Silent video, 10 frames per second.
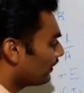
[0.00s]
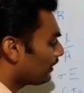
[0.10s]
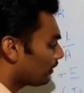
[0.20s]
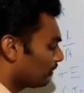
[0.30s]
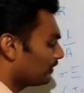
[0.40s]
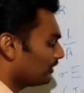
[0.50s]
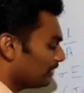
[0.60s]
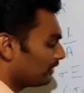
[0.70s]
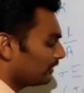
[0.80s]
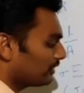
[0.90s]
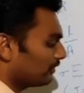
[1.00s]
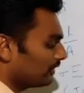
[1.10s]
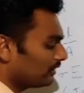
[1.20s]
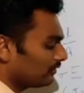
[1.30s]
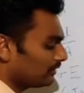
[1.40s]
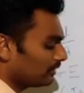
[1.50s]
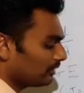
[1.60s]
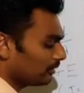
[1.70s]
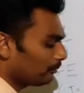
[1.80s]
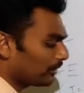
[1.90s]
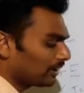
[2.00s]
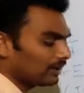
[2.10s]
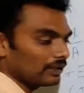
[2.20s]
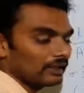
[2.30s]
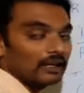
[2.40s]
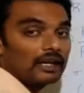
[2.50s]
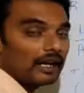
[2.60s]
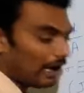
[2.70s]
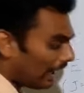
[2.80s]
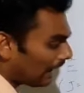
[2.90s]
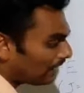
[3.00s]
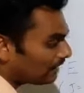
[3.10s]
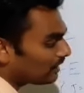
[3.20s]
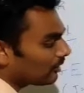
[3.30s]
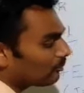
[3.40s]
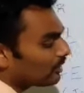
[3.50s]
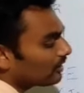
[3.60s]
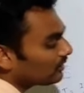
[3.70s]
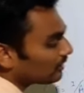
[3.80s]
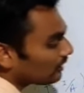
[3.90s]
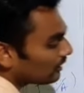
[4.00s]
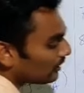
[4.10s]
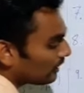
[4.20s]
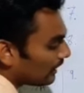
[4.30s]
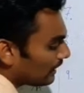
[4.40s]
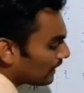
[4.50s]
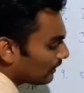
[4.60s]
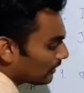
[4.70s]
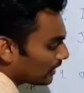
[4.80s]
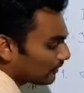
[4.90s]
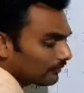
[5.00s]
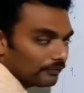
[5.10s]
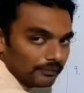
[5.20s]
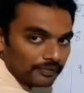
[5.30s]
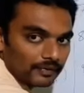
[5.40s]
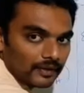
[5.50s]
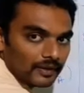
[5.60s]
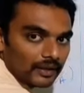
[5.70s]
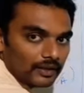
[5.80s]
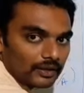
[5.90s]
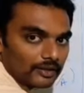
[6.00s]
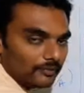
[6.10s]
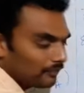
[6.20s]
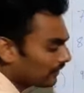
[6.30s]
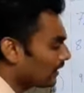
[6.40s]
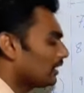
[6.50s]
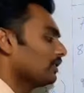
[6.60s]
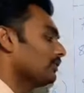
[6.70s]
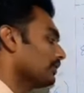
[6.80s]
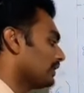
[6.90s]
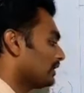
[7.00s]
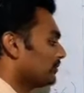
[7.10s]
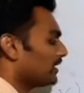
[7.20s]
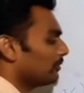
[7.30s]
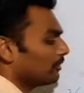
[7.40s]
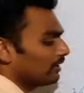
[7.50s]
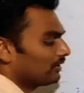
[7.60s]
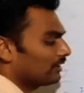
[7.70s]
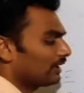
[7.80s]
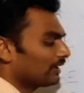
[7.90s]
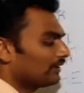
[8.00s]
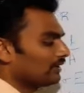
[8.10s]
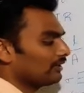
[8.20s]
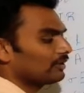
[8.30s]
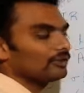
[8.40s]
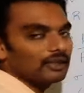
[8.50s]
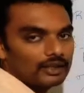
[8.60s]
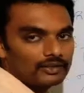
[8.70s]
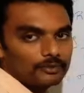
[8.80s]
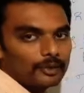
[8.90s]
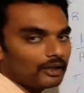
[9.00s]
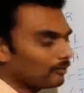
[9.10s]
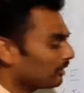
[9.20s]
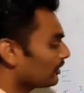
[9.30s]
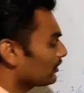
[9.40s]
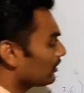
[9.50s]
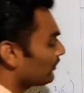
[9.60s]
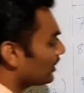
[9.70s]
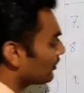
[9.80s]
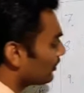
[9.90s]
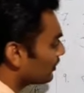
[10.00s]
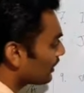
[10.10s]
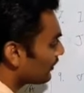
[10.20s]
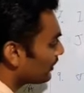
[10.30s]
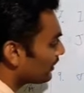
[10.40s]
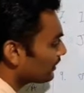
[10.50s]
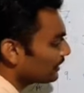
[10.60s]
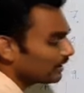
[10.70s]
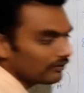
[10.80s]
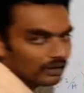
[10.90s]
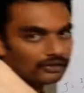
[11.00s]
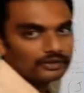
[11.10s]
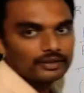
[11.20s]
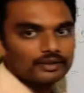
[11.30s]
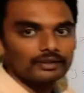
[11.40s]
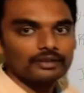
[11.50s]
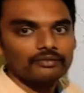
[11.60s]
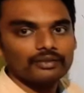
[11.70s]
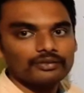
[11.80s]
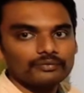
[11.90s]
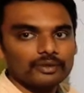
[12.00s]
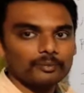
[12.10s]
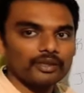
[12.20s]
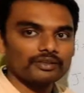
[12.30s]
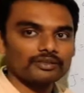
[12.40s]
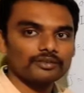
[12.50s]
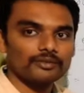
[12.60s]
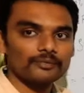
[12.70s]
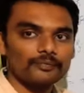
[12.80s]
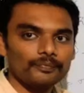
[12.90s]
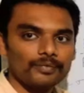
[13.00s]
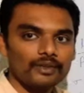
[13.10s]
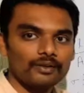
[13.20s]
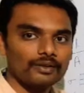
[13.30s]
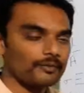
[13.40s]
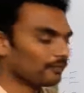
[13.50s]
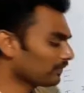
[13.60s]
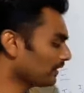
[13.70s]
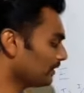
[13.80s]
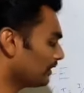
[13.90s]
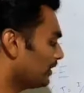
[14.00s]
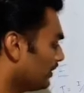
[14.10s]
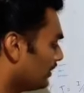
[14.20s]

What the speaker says: Rho is the resistivity of the material at temperature T Kelvin. Okay. You can keep the temperature in degrees Celsius, that doesn't matter, because we are going to consider the difference here, difference of temperatures. Okay. Okay.